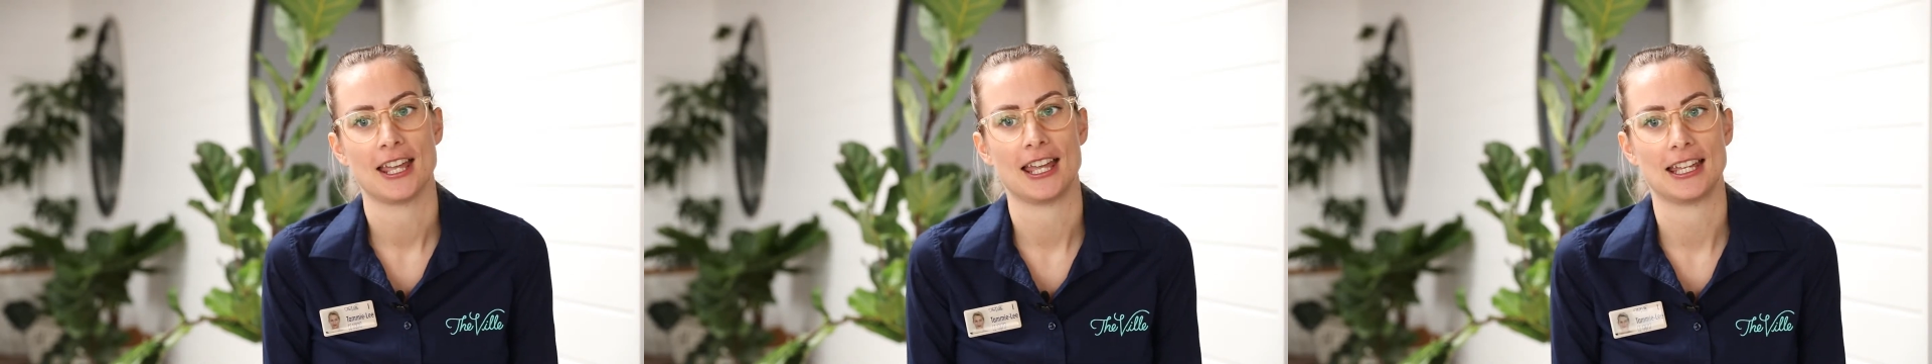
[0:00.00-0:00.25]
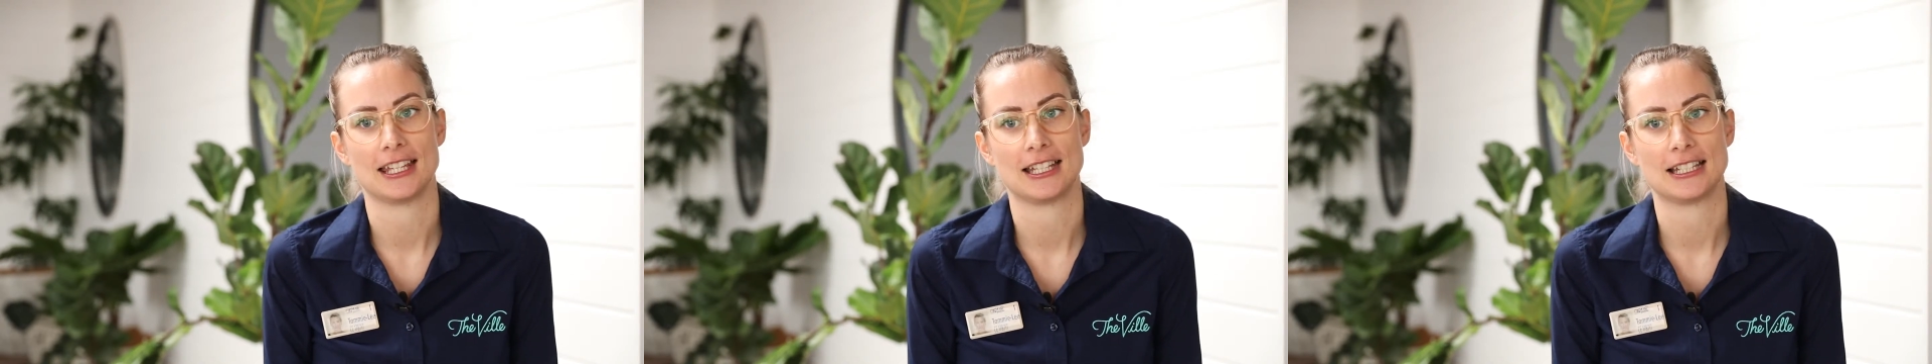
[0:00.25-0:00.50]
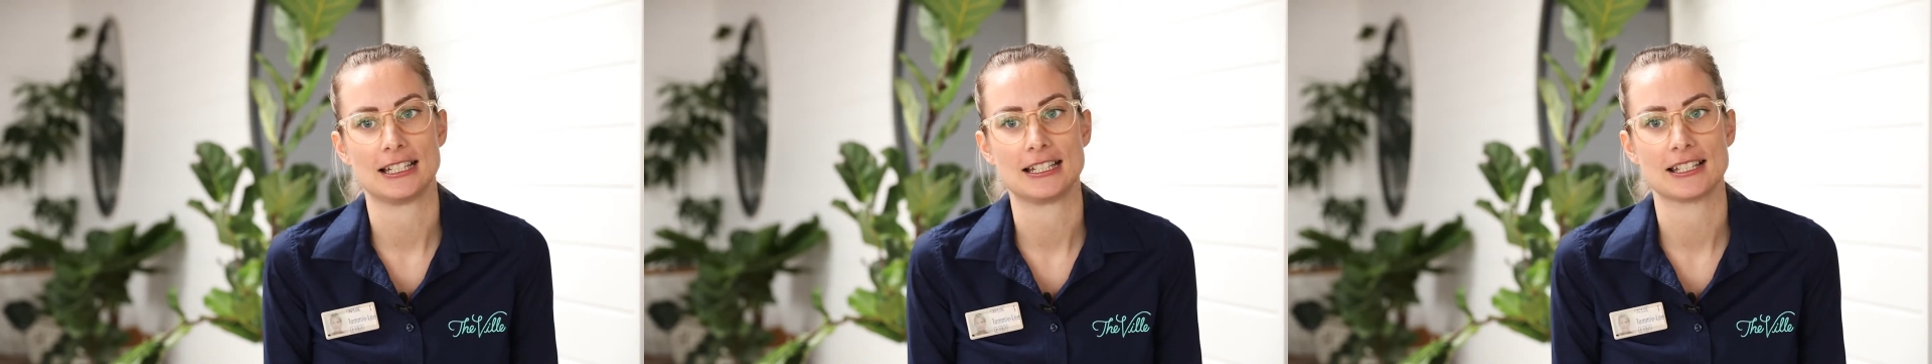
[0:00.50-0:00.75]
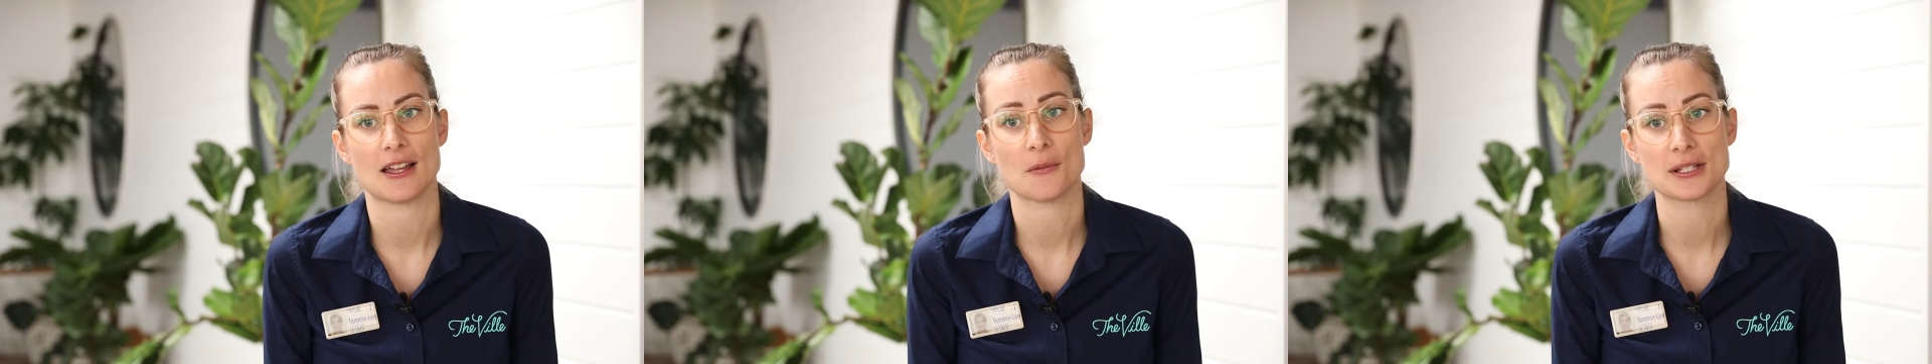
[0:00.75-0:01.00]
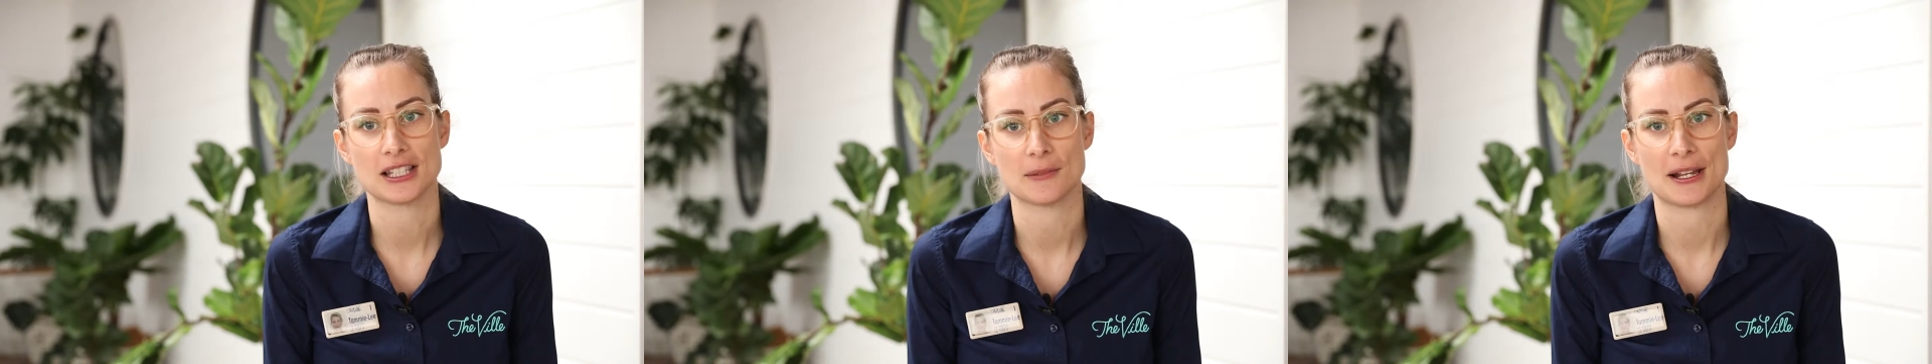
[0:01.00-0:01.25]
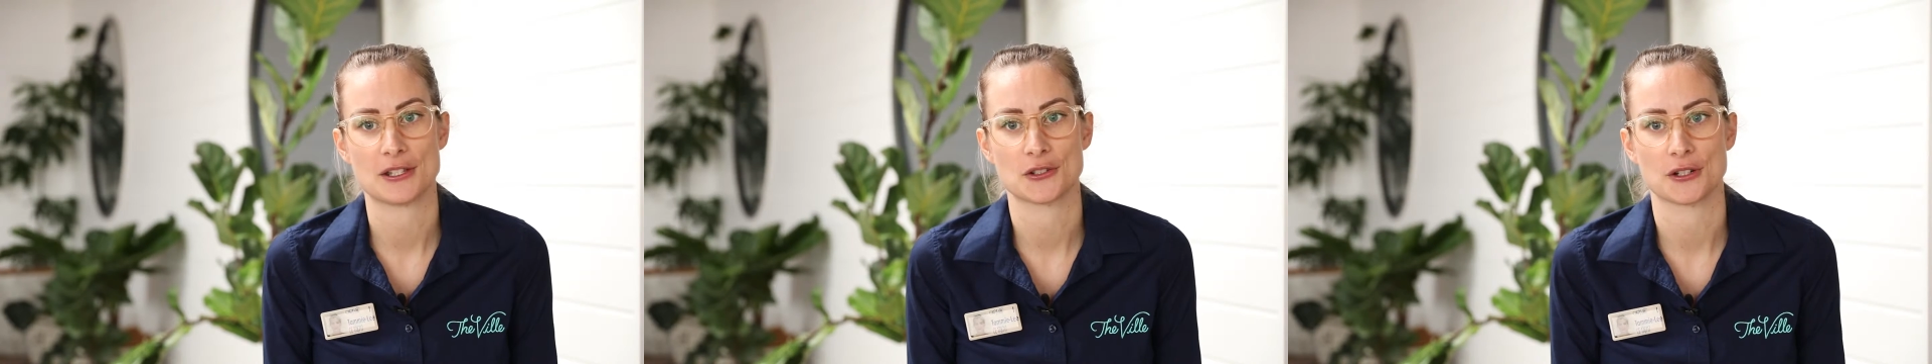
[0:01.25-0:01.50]
And that was in the
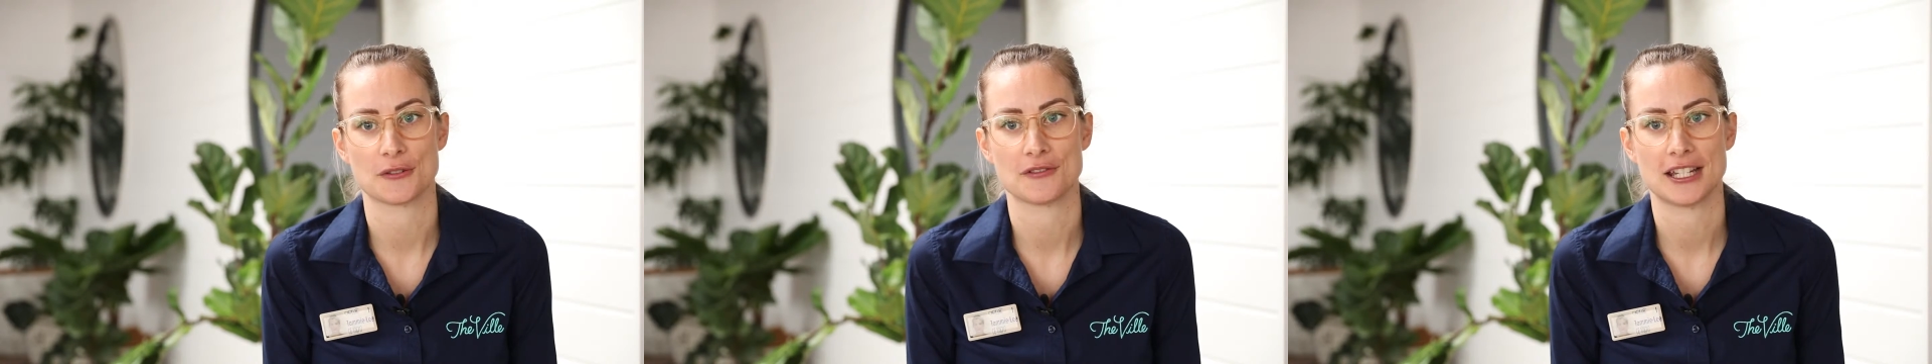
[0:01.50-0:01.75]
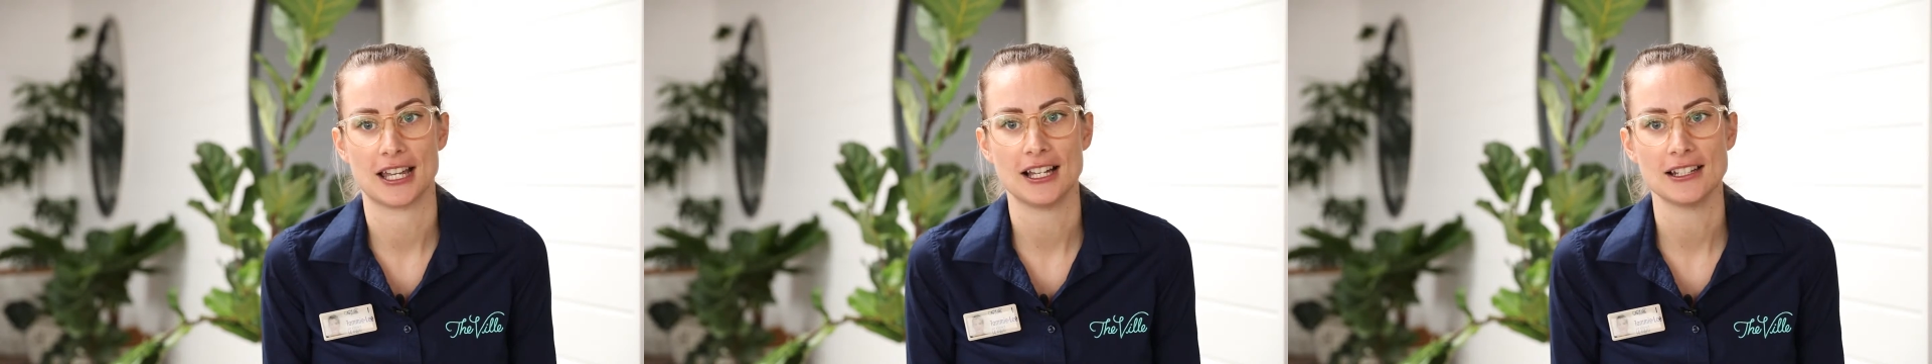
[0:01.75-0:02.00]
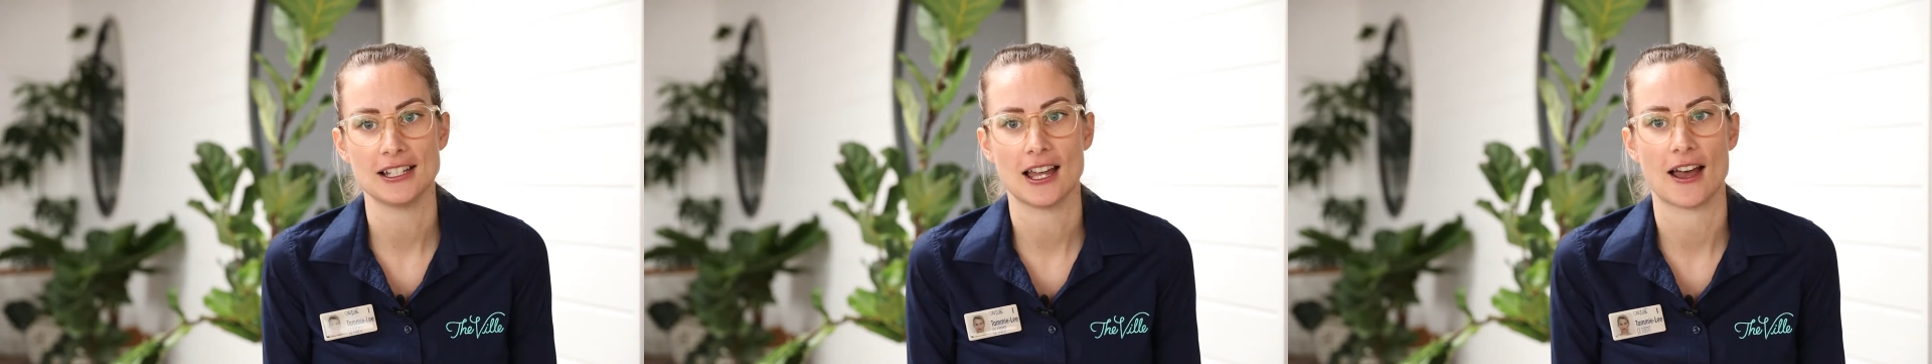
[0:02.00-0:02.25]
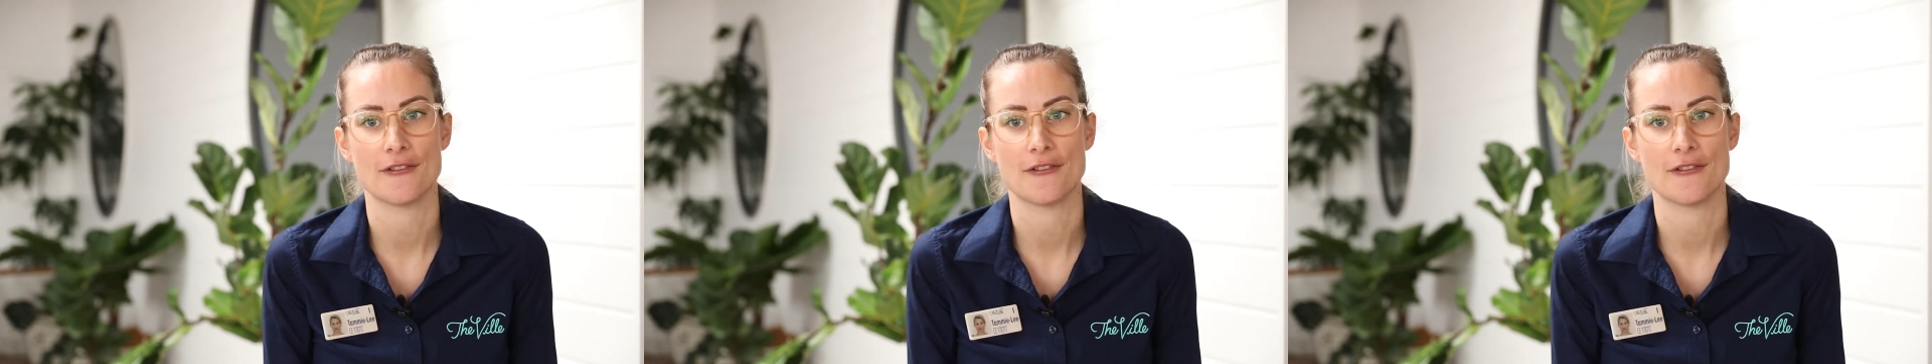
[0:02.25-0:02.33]
main street of town.